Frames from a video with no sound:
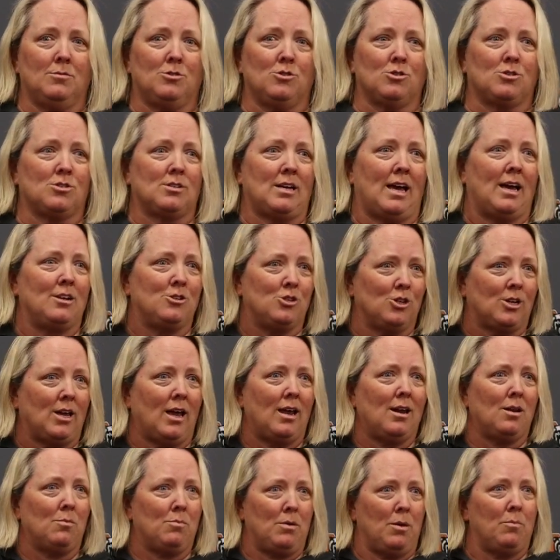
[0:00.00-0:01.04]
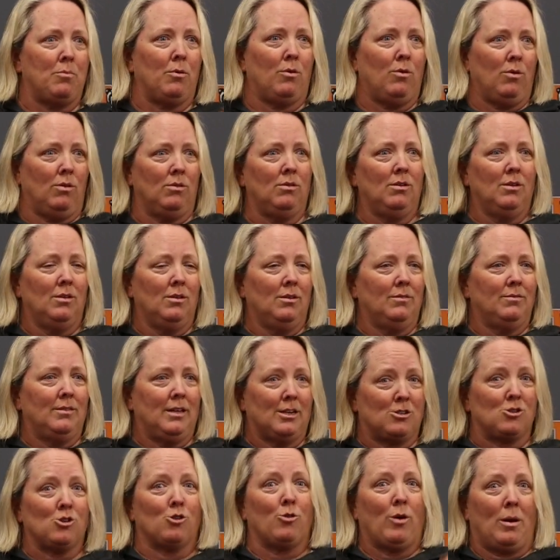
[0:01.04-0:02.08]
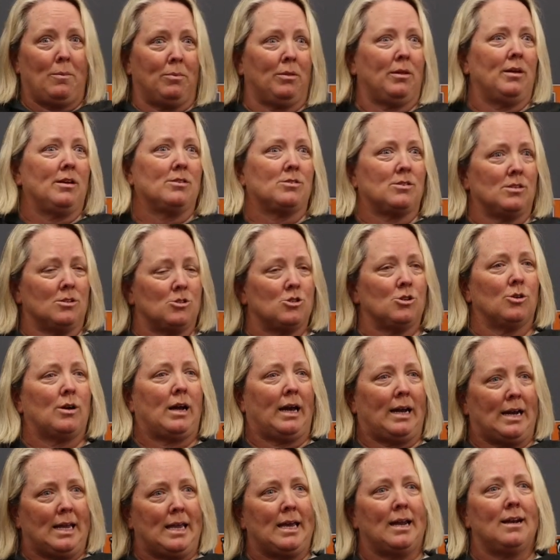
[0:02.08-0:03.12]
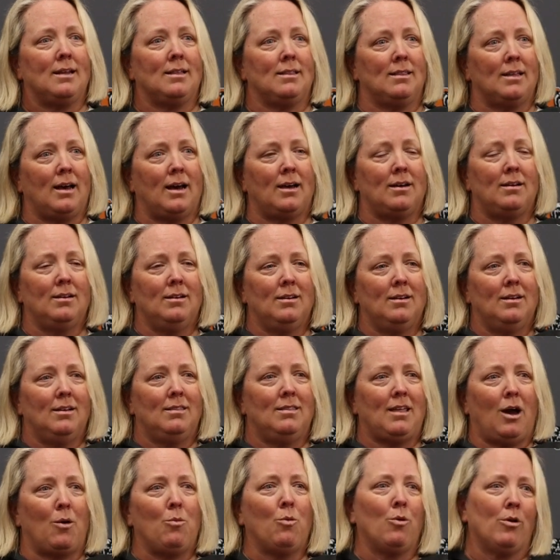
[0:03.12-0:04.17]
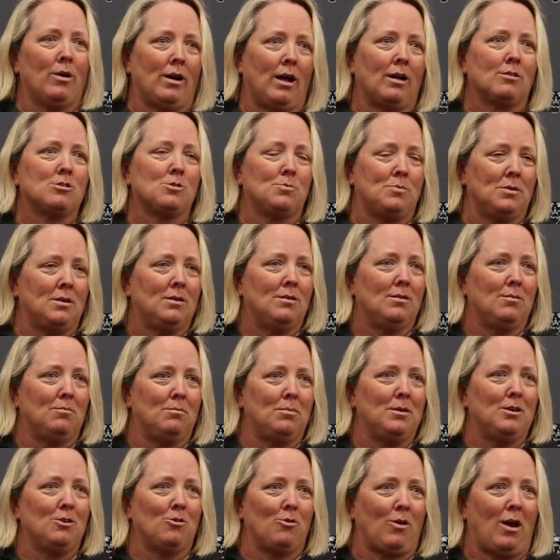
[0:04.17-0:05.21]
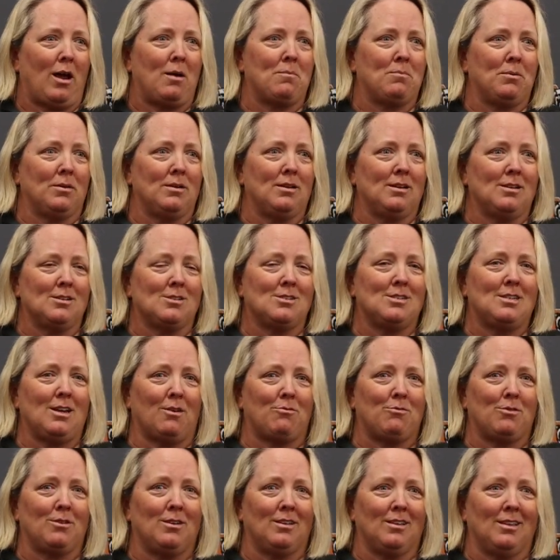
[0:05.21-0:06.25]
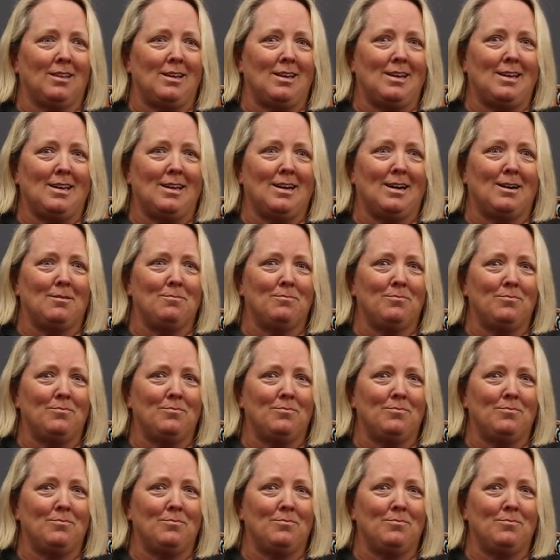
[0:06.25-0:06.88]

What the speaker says: just educating people. That's a great place. And so kind of getting that word out's been great, but it is definitely,